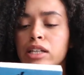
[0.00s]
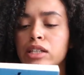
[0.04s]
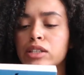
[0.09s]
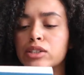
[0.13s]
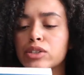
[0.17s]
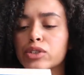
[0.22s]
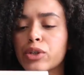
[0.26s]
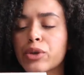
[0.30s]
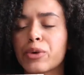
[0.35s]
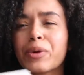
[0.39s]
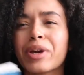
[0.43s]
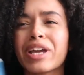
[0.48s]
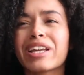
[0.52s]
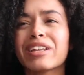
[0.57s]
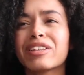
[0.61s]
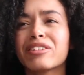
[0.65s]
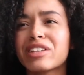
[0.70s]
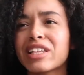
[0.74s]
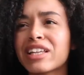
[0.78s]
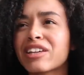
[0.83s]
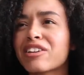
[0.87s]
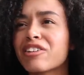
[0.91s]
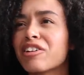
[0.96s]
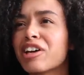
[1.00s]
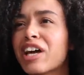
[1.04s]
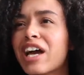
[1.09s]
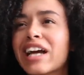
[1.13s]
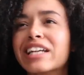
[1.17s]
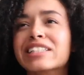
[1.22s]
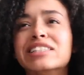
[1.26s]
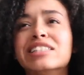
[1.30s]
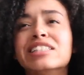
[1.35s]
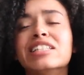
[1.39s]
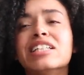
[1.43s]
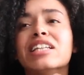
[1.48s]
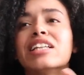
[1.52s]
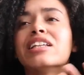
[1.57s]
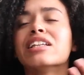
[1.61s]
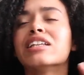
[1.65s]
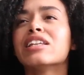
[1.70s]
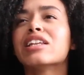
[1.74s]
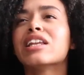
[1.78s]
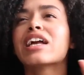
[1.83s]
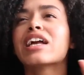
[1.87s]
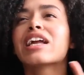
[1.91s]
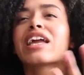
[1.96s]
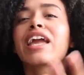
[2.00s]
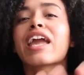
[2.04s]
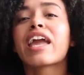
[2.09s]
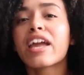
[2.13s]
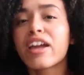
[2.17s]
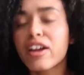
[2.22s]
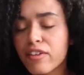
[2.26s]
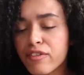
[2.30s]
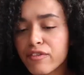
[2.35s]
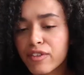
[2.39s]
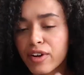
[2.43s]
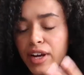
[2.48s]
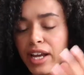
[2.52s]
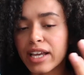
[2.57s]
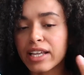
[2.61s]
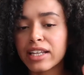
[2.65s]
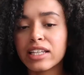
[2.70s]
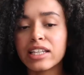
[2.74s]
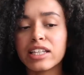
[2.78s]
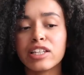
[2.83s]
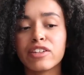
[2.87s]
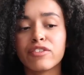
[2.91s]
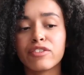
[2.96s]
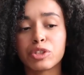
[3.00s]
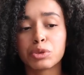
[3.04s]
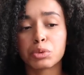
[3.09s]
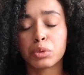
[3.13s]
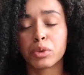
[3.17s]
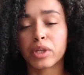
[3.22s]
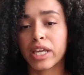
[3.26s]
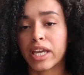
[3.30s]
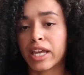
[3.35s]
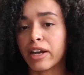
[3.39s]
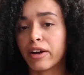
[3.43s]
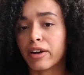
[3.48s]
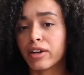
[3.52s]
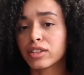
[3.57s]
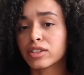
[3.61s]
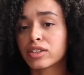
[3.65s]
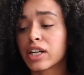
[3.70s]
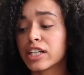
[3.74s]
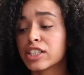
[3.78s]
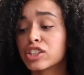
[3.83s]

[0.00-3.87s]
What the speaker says: So it, like, I didn't care for any individual character.